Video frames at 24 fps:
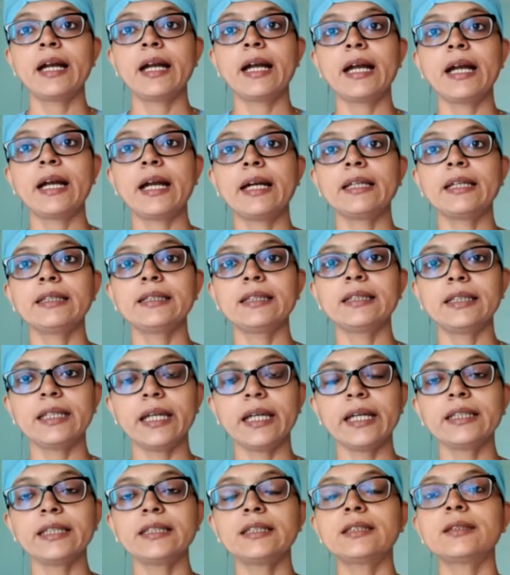and
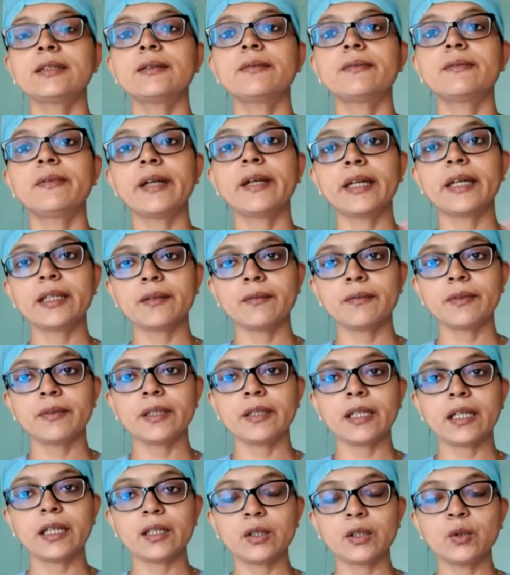yet when
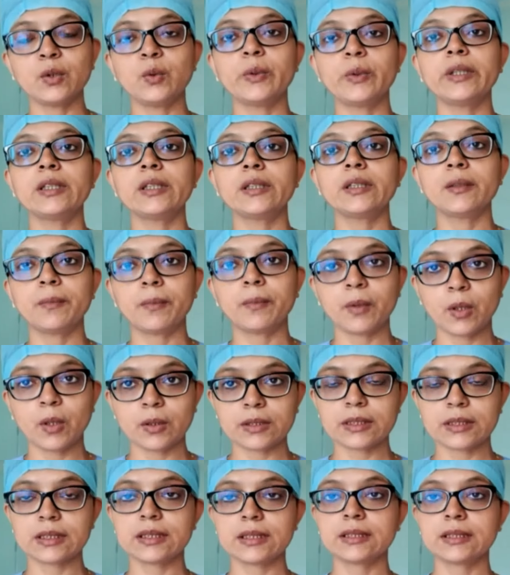we are doing the
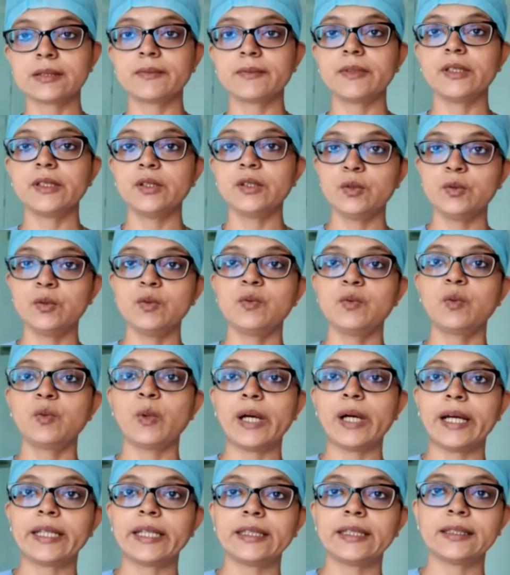process we do
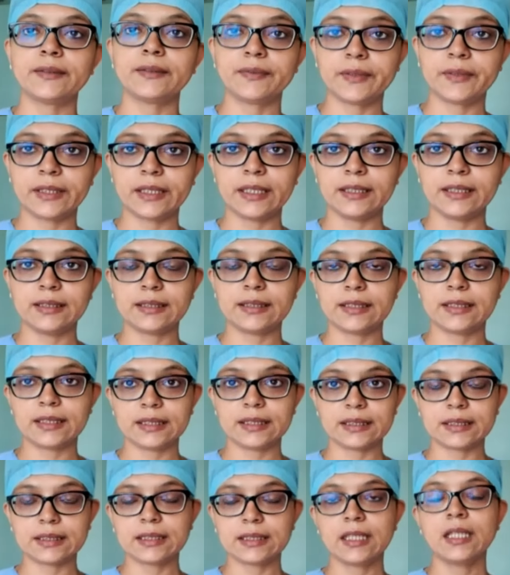find
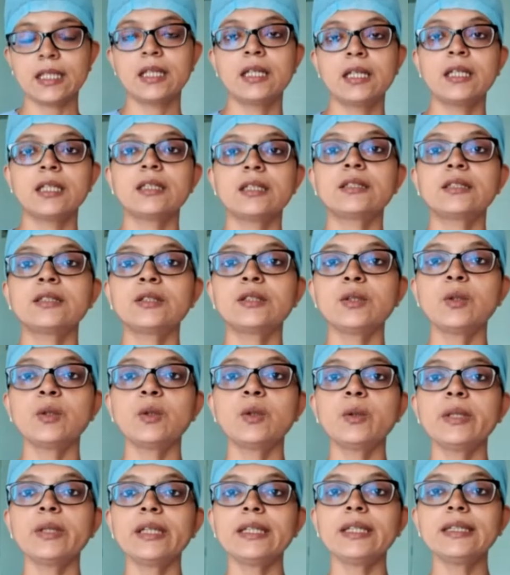difficulties.
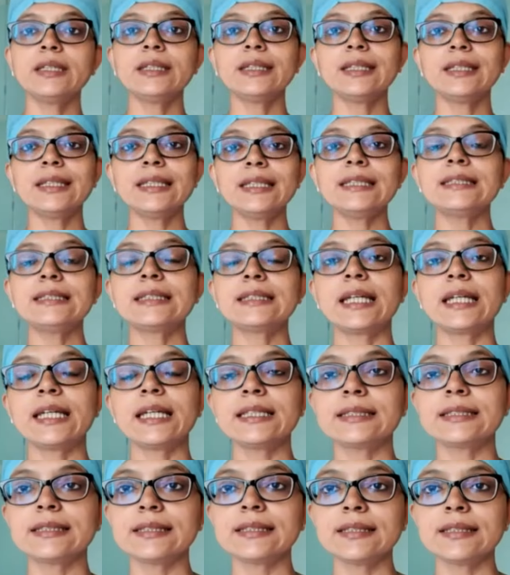So in these
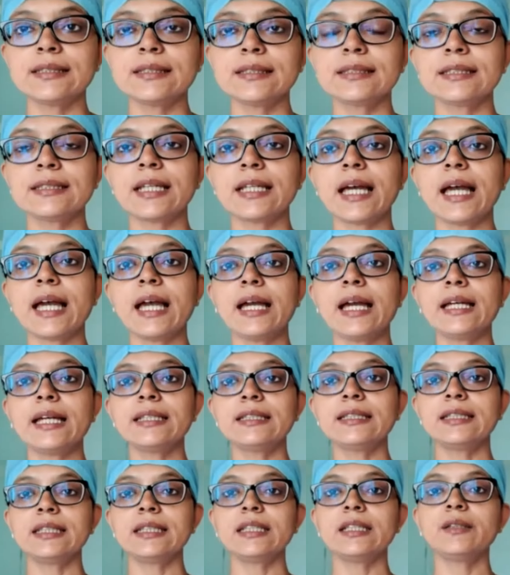cases,
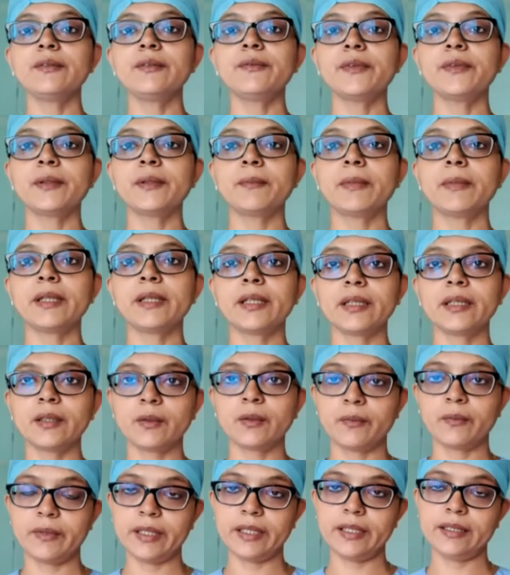and in
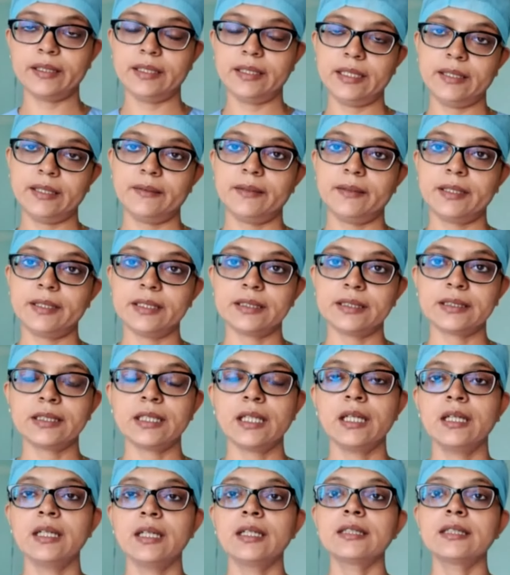women where there is
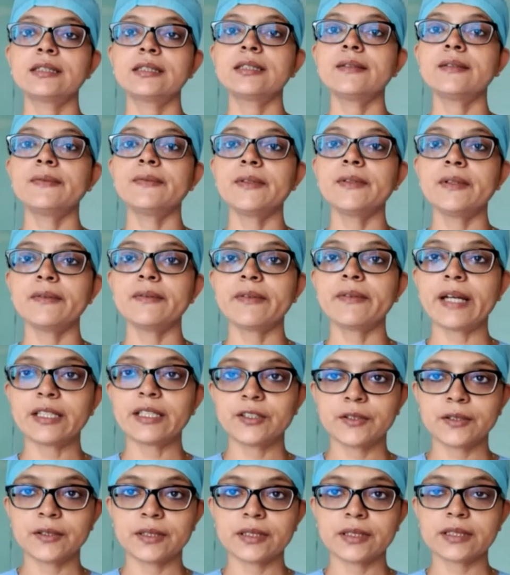severe
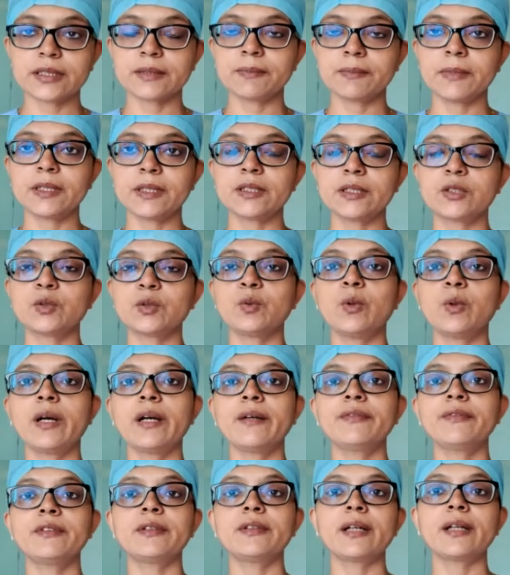vaginismus, who
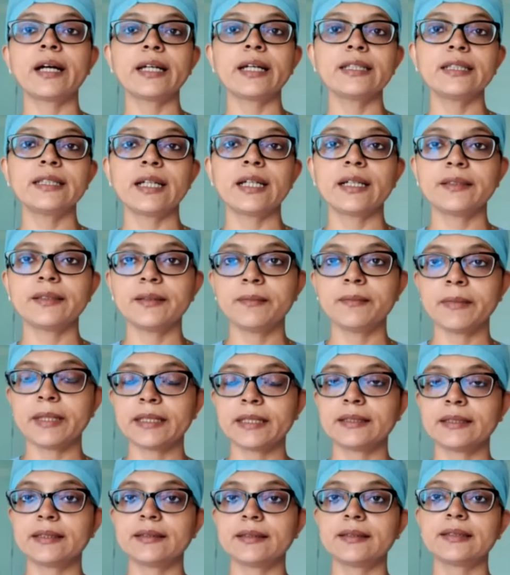have tried other
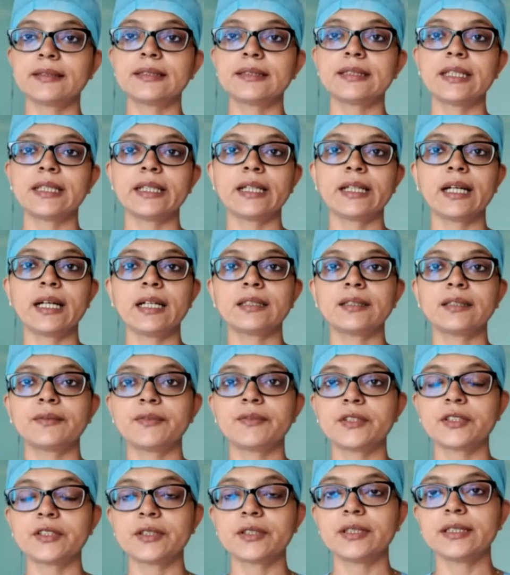methods like
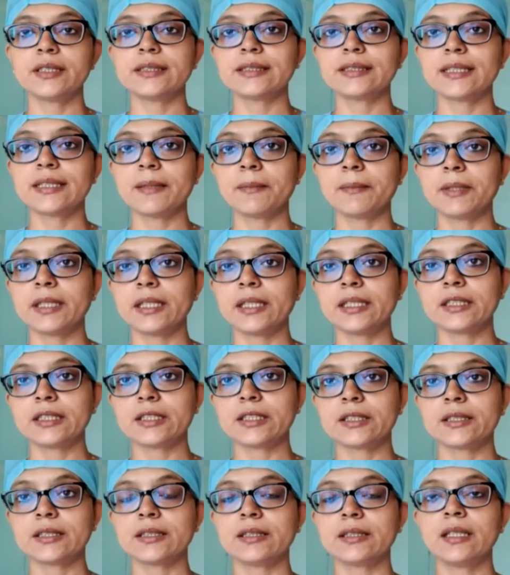artificial
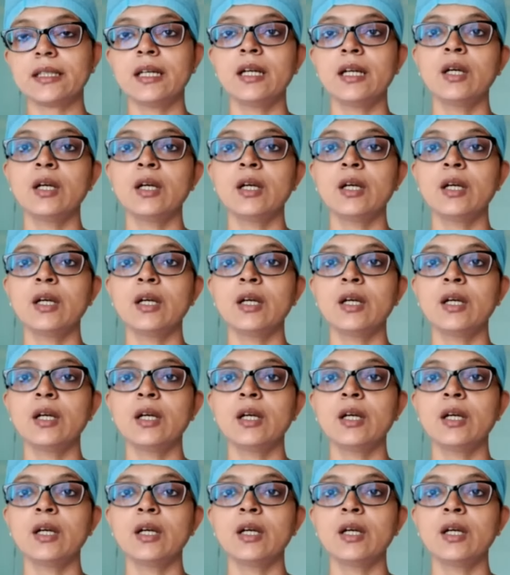insemination,